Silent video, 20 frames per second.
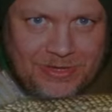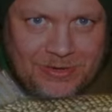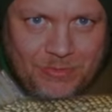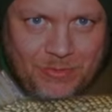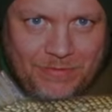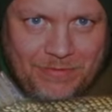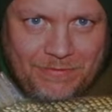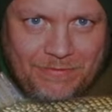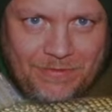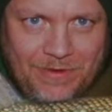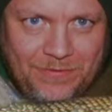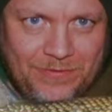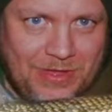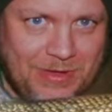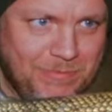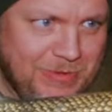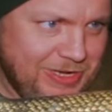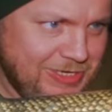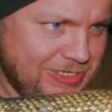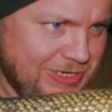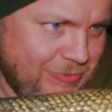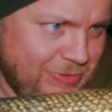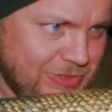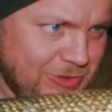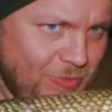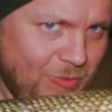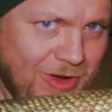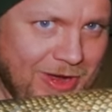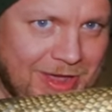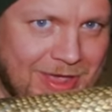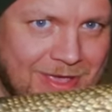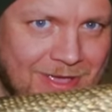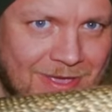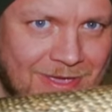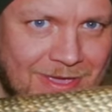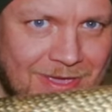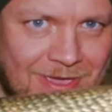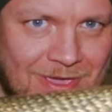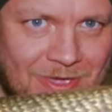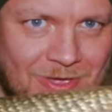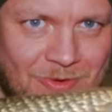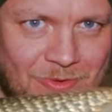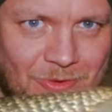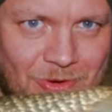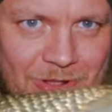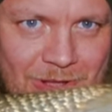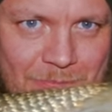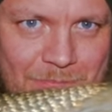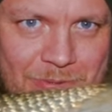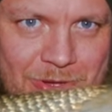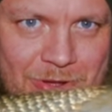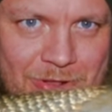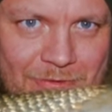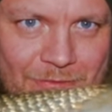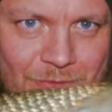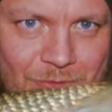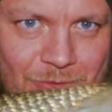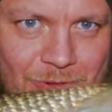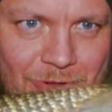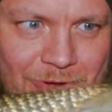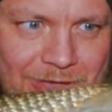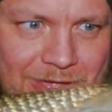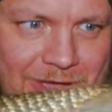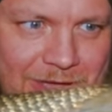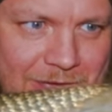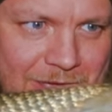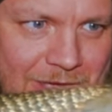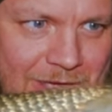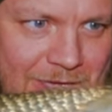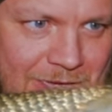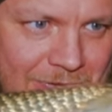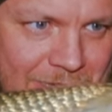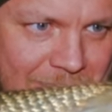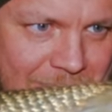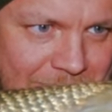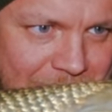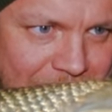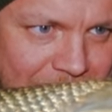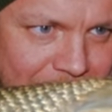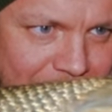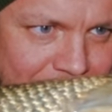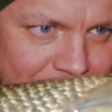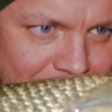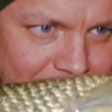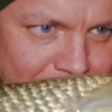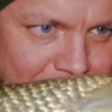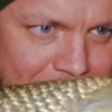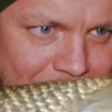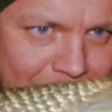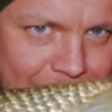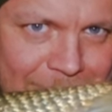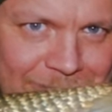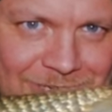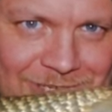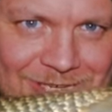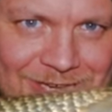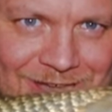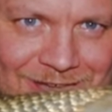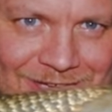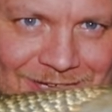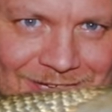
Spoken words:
Within 15 minutes it was away. What a beautiful looking barbus.